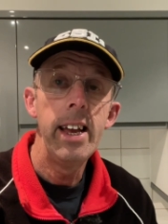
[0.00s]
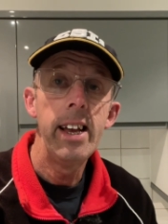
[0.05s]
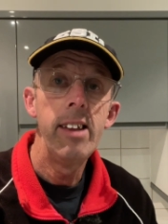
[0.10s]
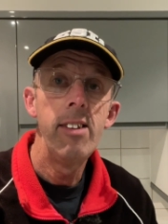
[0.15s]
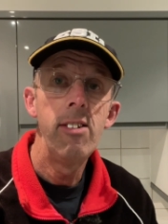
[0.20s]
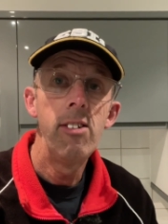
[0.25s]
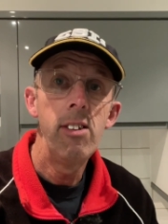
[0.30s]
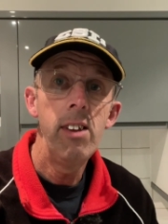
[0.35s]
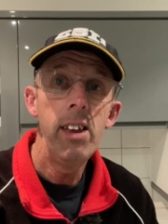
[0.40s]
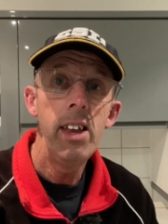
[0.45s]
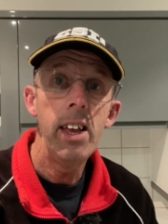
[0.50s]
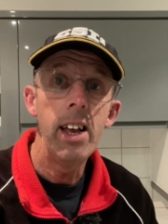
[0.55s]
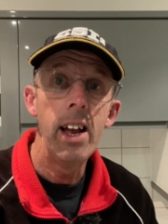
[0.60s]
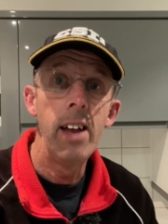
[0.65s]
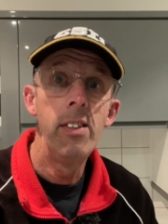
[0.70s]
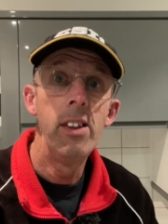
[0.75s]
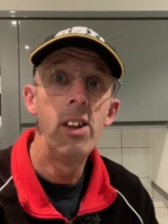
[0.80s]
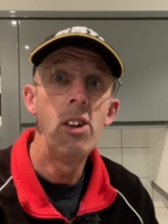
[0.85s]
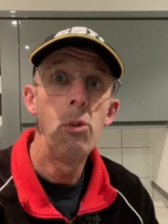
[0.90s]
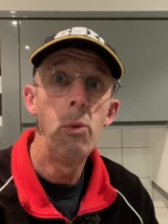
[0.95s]
can see
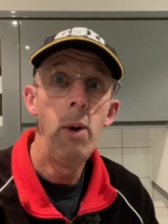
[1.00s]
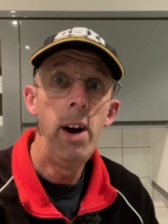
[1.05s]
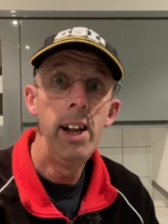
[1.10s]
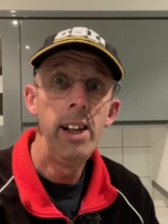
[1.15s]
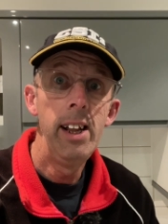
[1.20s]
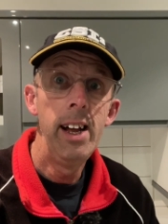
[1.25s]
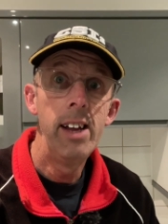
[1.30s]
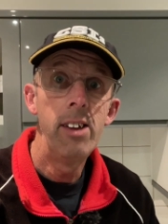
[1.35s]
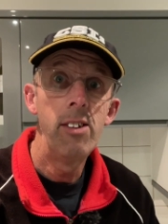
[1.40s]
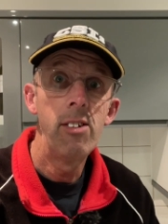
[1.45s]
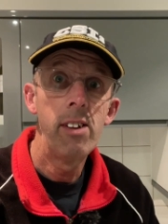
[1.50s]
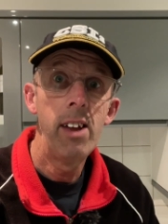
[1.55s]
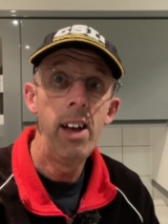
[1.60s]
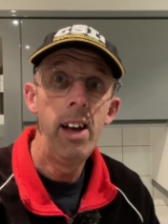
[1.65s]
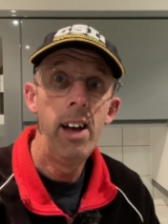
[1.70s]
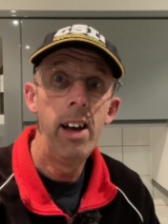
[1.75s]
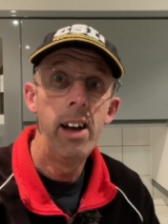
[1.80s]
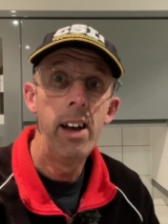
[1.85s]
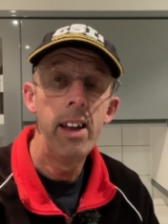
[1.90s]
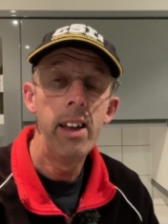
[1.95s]
in the twilight
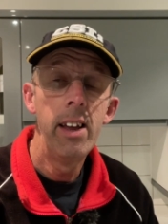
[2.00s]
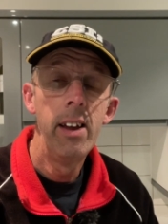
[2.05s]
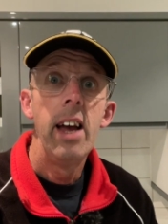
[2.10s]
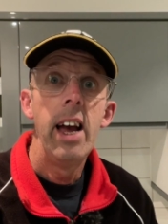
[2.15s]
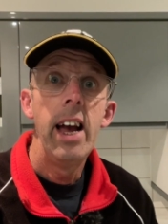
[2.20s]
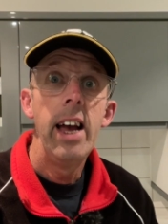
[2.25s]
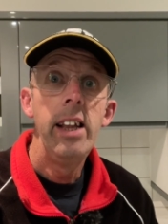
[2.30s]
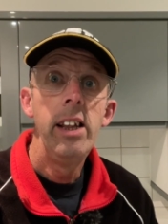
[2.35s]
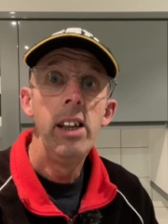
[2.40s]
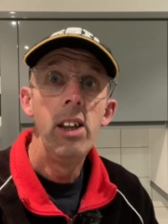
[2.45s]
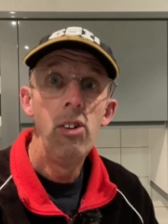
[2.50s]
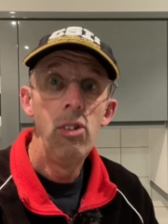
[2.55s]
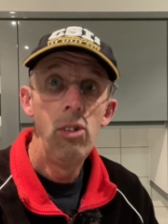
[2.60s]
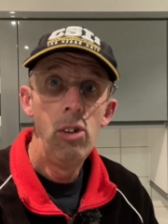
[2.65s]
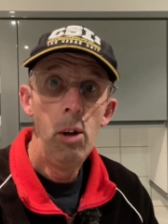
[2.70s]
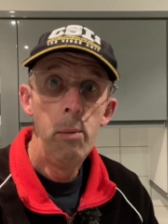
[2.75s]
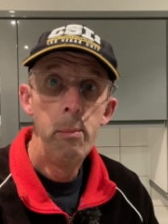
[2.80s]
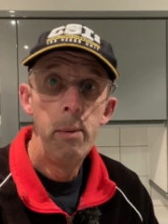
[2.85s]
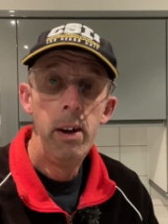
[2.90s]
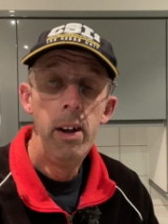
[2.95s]
sky in the
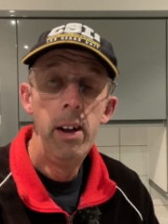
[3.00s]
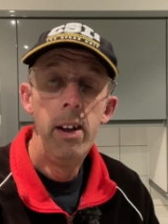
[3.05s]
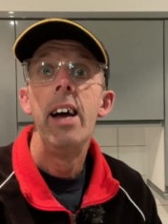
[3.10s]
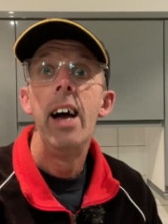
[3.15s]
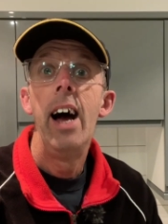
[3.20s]
summer,